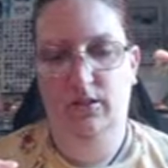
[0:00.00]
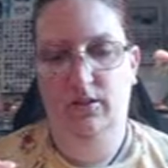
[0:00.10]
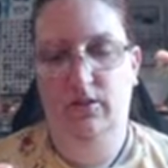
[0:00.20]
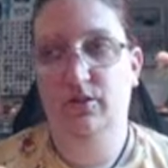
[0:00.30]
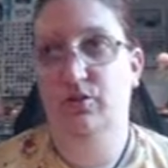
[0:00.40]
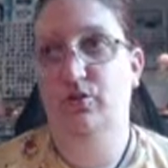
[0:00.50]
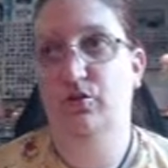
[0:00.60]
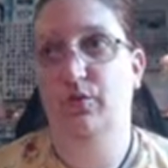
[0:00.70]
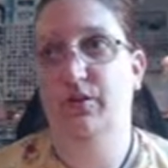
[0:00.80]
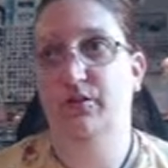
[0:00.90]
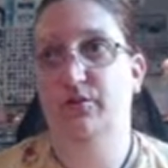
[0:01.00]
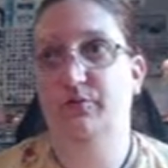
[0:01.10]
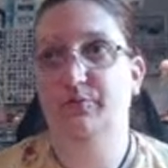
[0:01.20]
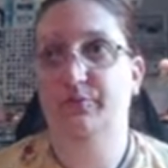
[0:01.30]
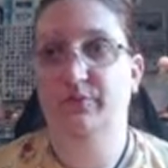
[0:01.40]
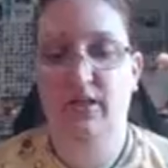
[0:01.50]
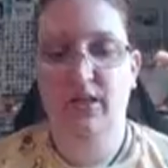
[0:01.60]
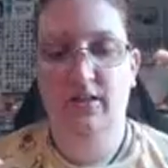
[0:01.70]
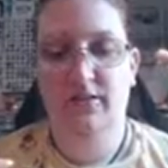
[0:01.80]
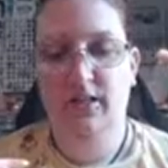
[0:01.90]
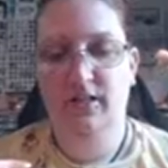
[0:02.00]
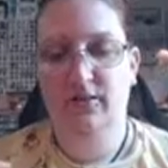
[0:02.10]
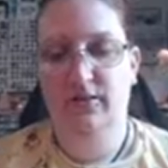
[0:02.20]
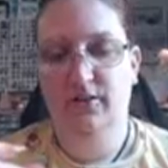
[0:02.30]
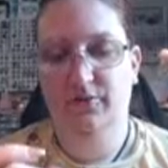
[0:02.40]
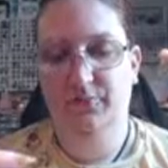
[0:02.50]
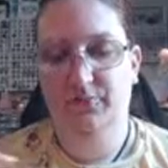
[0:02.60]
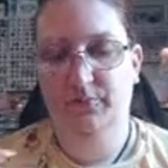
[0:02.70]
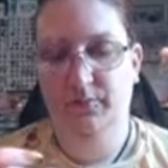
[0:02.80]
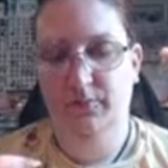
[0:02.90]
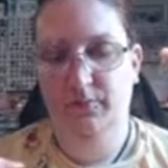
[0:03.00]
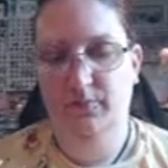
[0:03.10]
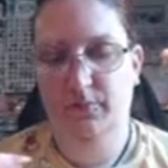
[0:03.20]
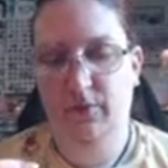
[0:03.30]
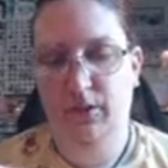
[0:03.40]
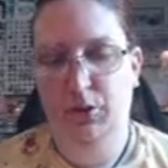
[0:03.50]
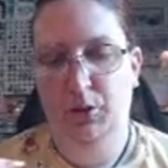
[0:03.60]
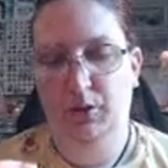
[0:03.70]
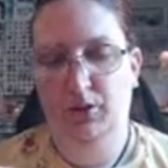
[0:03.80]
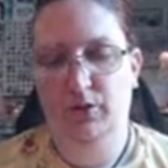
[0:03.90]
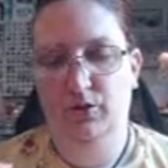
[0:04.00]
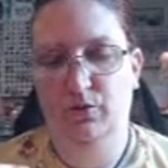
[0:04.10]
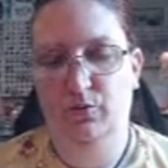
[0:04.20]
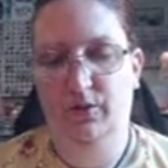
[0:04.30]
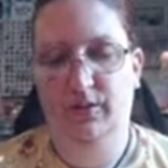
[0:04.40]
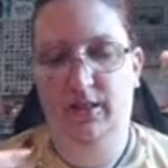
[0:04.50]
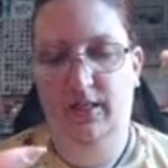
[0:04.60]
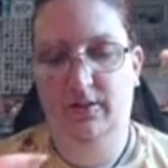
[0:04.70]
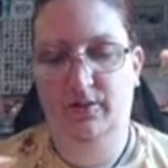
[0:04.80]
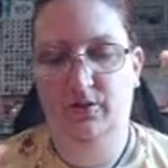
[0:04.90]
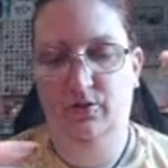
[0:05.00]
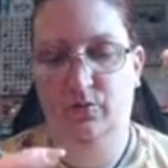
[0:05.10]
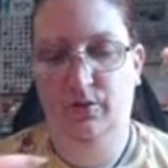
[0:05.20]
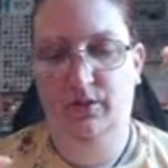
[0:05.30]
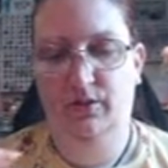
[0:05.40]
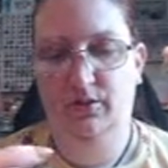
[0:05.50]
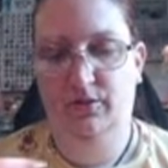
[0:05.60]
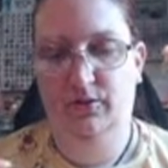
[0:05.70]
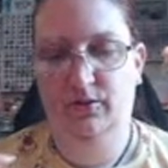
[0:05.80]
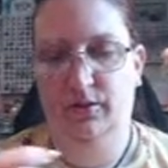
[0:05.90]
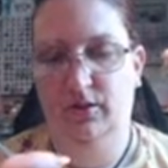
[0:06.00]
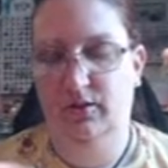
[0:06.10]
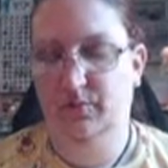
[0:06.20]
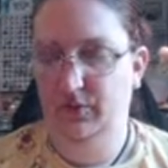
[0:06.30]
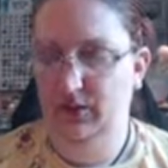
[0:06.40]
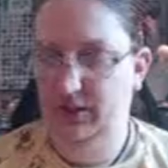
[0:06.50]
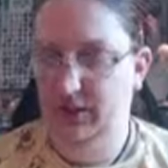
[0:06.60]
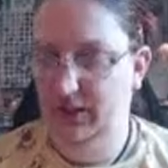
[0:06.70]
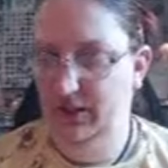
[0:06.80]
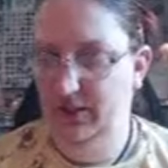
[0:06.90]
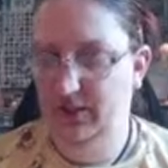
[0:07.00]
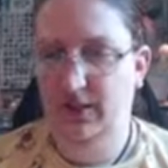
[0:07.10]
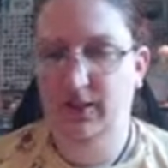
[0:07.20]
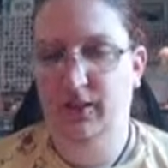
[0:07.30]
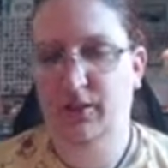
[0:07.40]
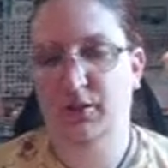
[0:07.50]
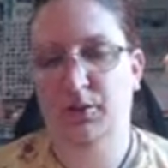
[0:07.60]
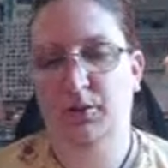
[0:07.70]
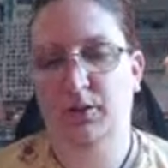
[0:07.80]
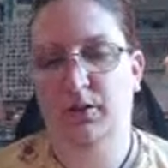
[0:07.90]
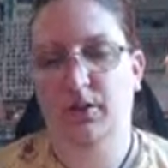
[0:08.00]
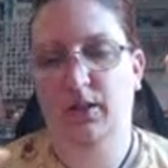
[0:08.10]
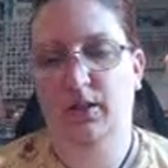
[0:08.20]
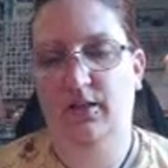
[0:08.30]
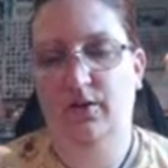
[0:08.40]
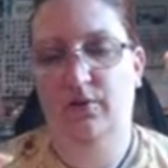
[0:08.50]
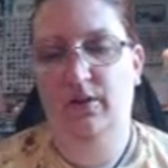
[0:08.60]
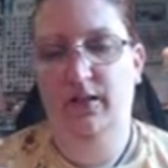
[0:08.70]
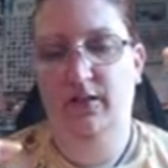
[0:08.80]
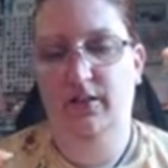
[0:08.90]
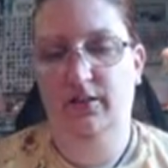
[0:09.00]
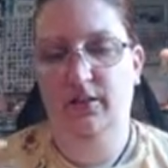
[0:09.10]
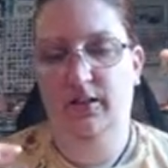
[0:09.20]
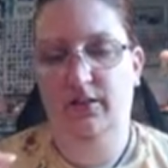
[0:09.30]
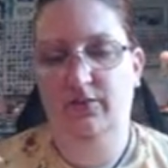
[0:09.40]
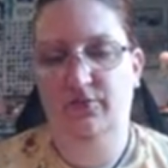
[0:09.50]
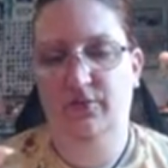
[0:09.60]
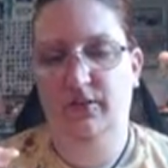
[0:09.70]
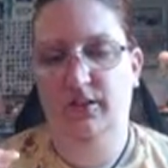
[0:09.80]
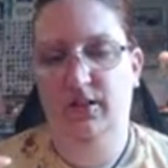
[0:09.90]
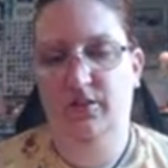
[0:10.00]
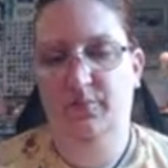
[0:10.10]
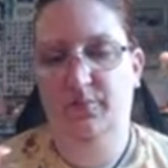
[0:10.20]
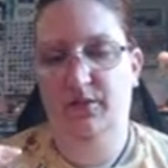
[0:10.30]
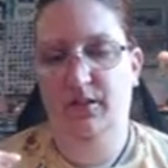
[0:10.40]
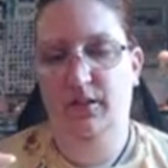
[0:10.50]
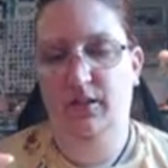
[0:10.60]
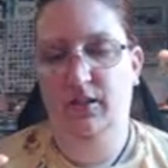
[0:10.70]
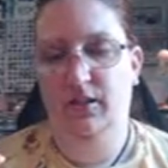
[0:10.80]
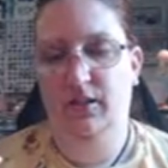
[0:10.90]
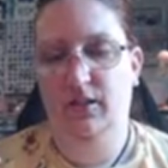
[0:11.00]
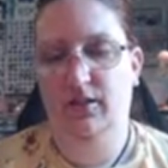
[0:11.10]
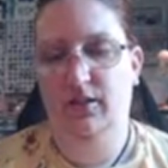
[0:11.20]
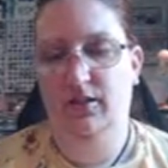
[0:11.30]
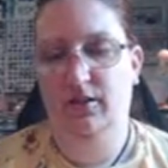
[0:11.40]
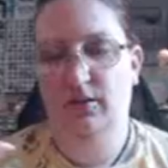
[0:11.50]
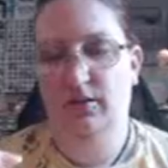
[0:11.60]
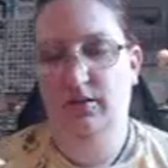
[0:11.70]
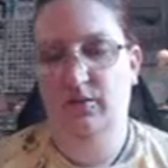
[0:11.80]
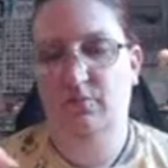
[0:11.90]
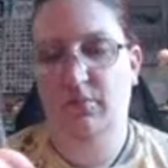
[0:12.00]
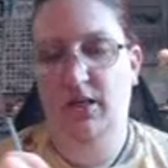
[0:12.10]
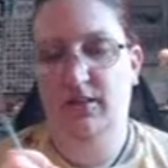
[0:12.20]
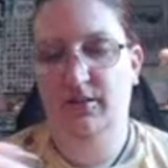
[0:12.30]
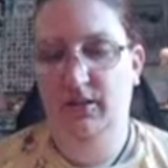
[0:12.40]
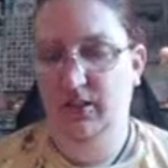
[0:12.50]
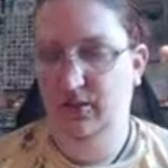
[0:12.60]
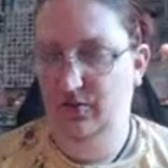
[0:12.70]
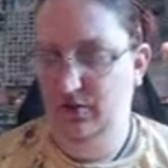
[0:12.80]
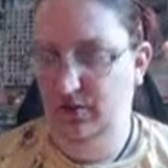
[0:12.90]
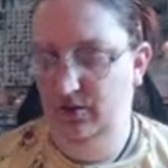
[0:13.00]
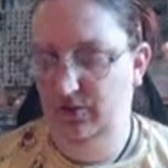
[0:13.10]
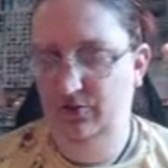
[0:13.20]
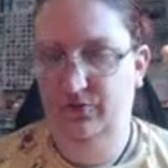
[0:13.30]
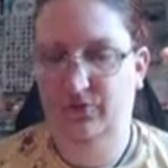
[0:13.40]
Because you do want to. Thank you, dear. Because you do want that. You do want it to look clean and tidy. And that way I can kind of clean up the mess here of